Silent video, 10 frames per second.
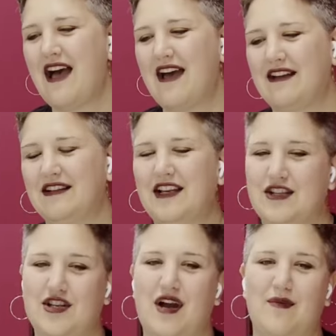and
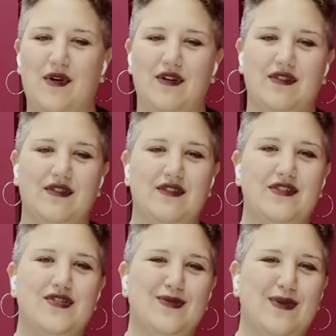catch up on
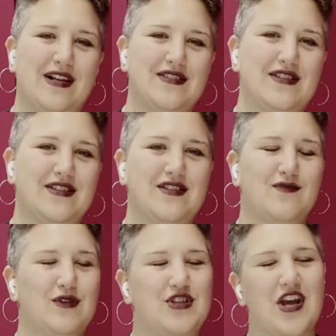two months
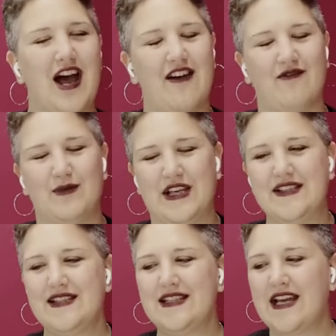which I've
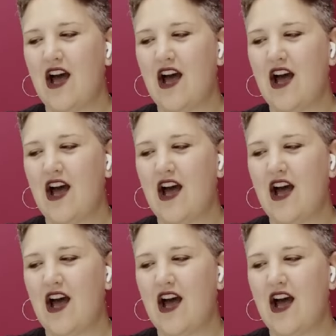missed.